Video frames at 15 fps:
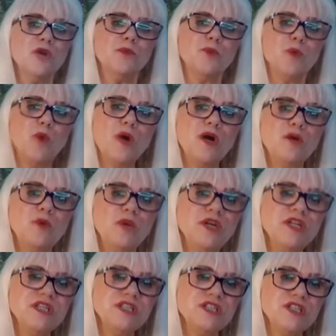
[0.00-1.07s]
But what I want
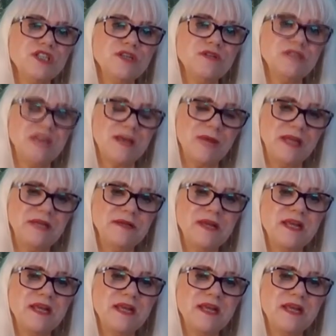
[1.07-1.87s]
you to do, Debbie,